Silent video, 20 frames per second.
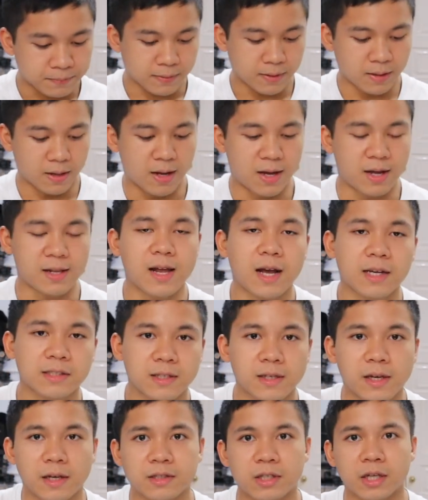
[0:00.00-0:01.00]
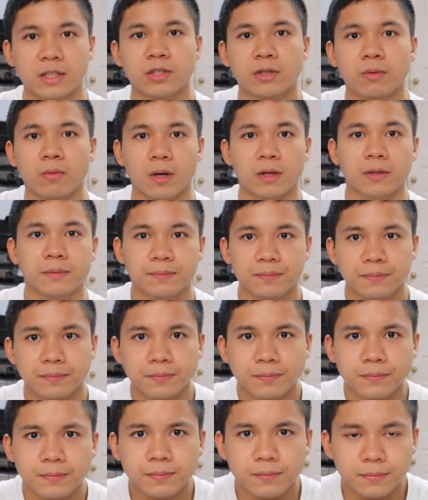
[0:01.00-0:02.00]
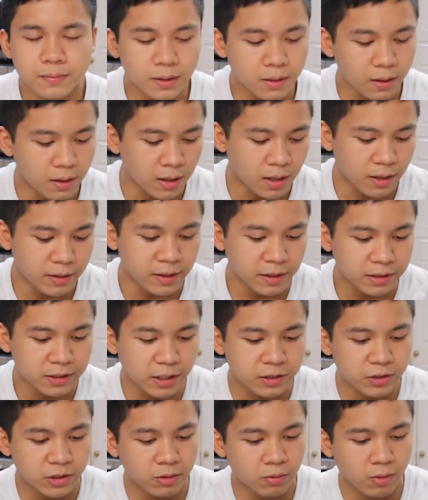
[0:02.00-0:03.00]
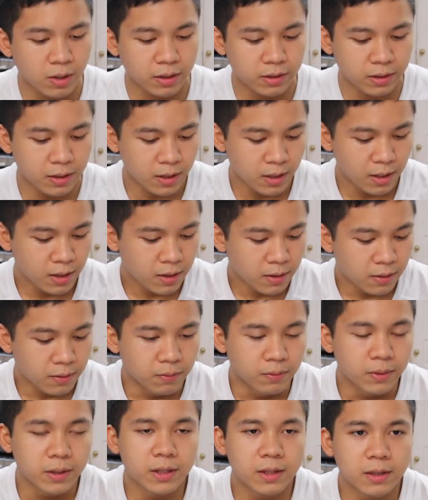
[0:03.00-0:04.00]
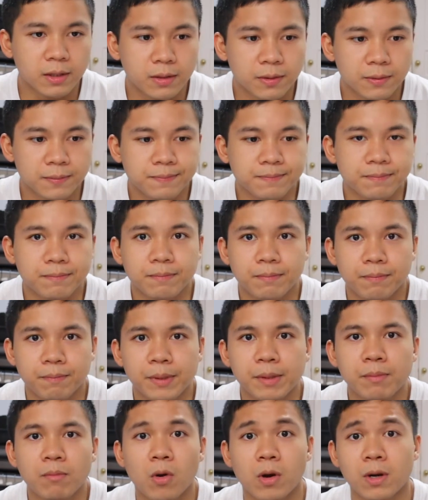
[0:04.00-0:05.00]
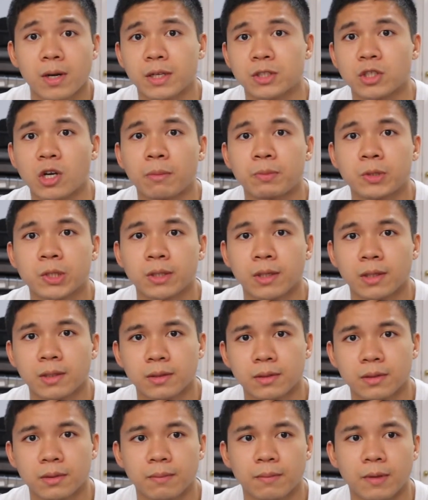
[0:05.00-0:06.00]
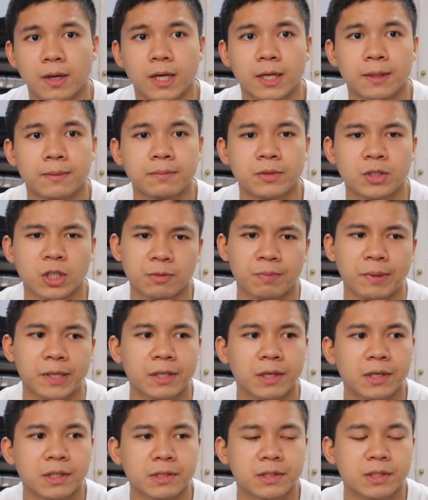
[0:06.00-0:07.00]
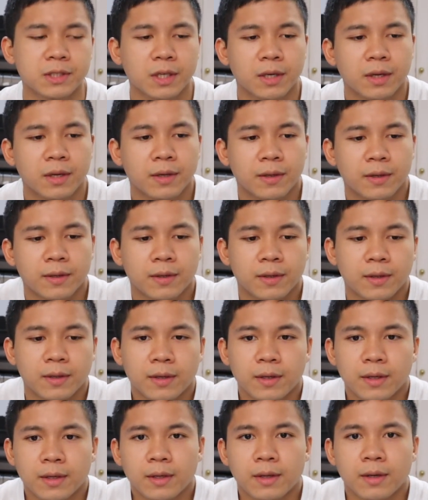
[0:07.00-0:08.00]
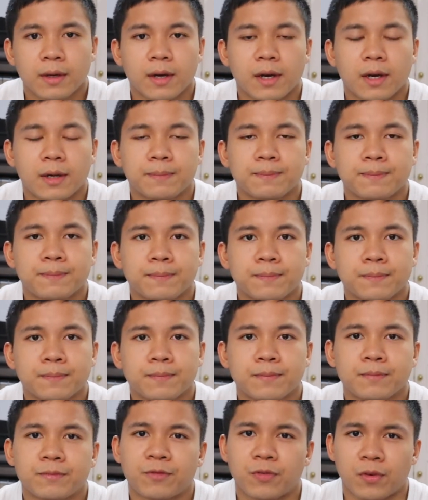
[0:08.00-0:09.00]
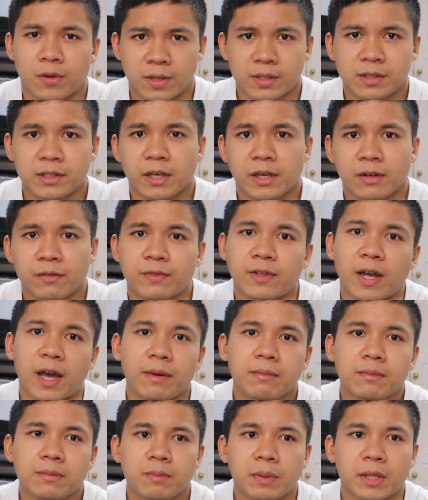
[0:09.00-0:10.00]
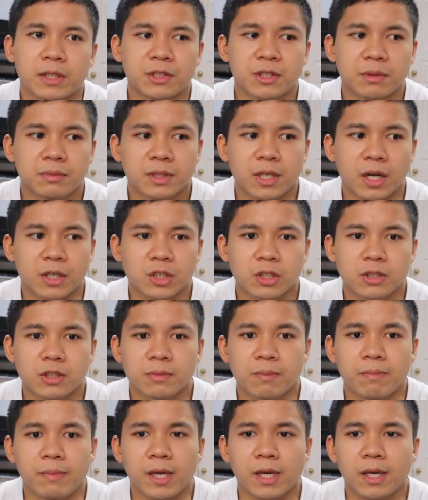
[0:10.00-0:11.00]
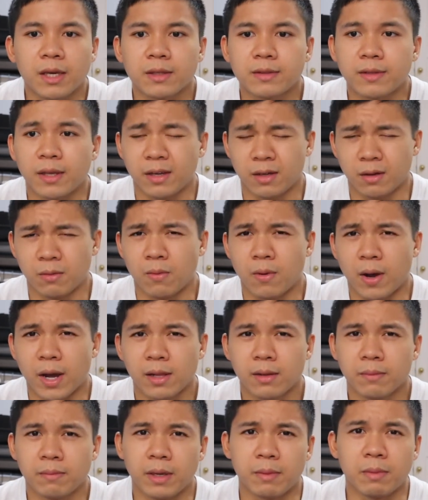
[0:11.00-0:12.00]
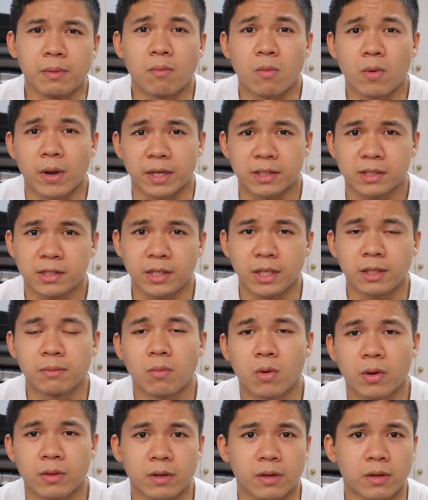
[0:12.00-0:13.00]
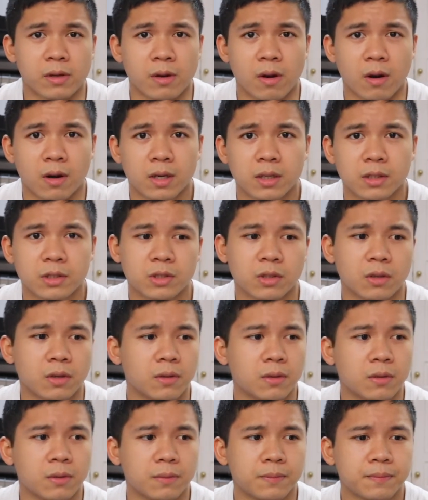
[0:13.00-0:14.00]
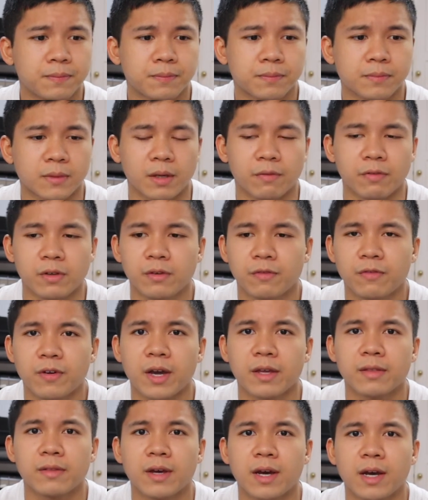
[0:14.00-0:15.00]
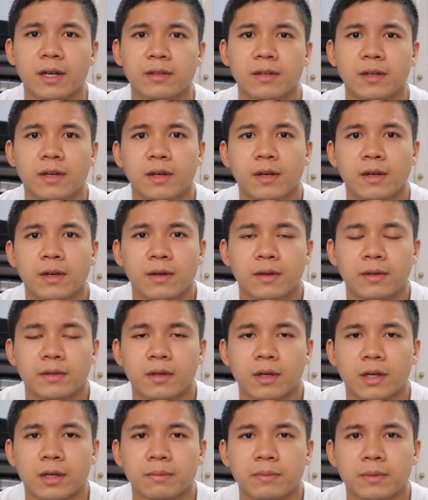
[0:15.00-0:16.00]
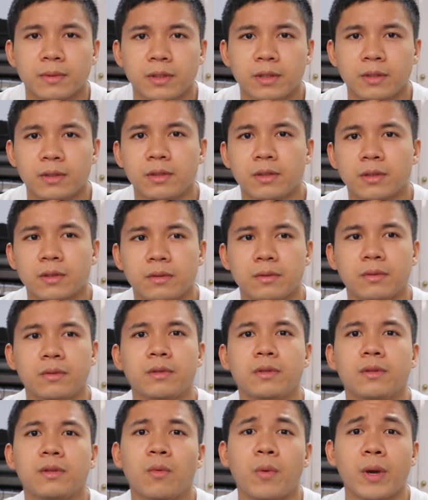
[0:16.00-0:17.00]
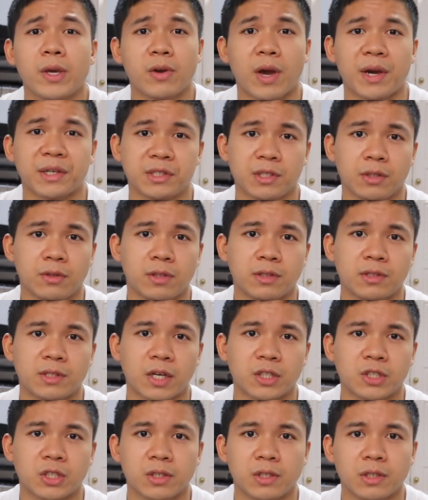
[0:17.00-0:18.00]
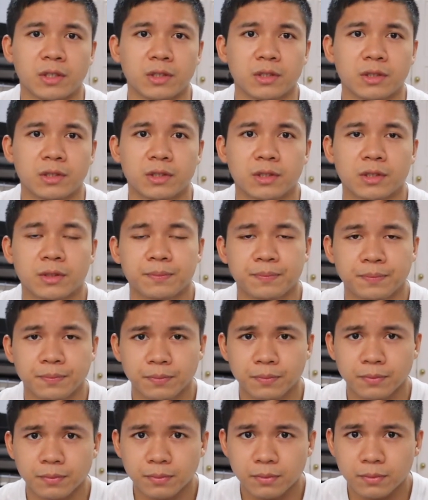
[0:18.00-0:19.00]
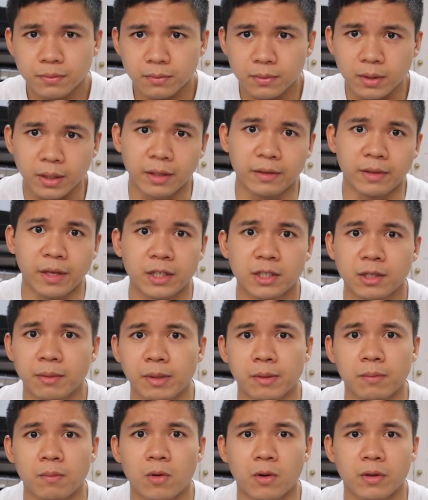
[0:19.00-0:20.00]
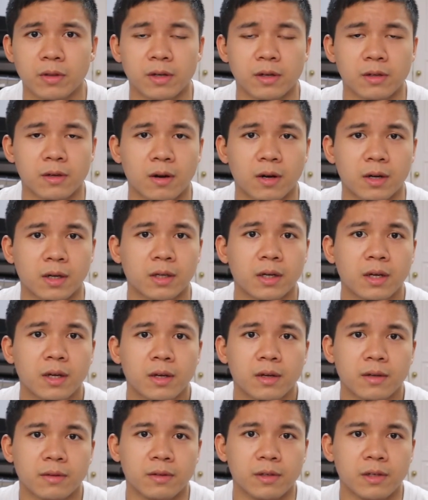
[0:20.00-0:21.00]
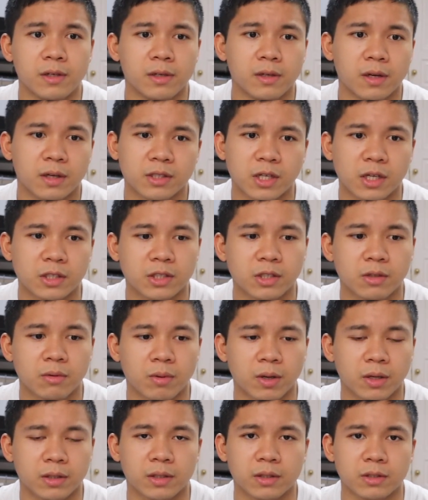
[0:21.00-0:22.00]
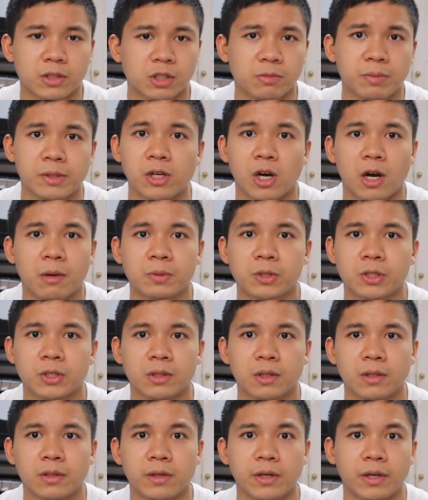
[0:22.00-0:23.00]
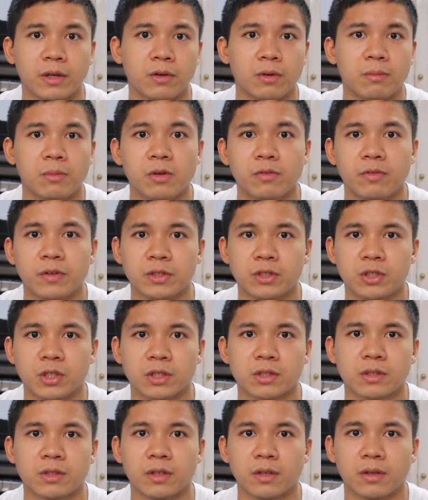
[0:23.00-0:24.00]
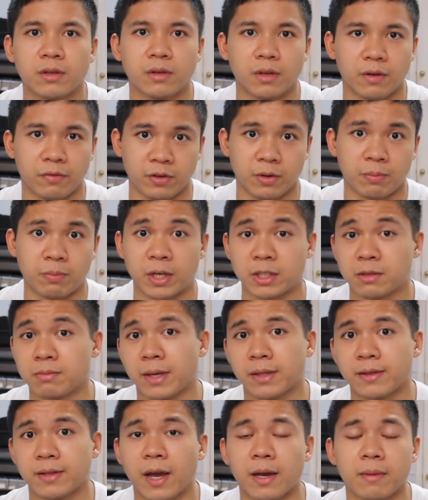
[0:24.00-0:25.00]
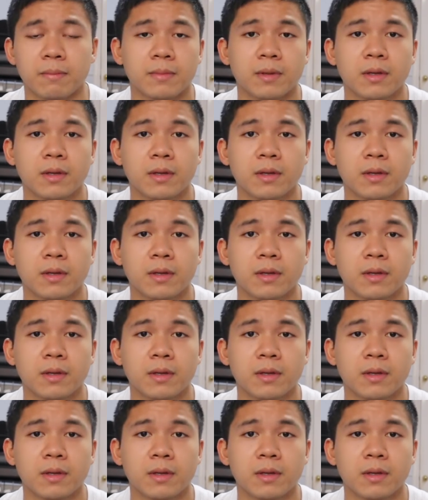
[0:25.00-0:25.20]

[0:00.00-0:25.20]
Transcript: Lastly, accessory work. The accessory work will be more or less optional, just because for the sake of time, because some sessions may take a while, maybe exceed more than an hour. So if you find that the way you execute the session it takes a bit more than an hour, the accessory work can just be optional. You can remove it just if you're pressed by time.